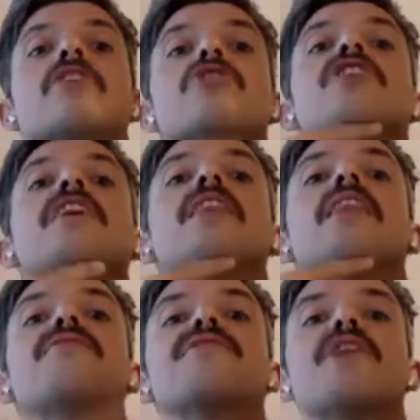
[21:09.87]
Chin
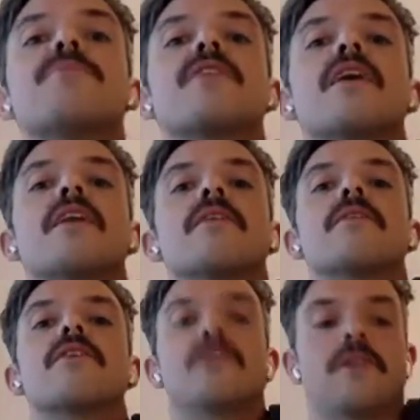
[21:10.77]
lifts up slightly.
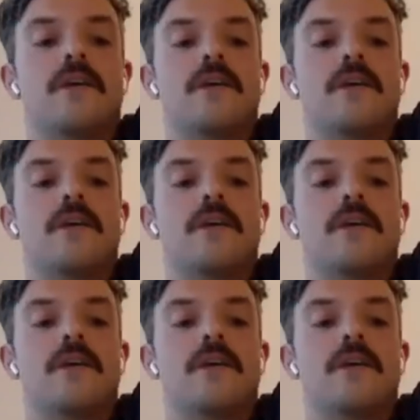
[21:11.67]
Good.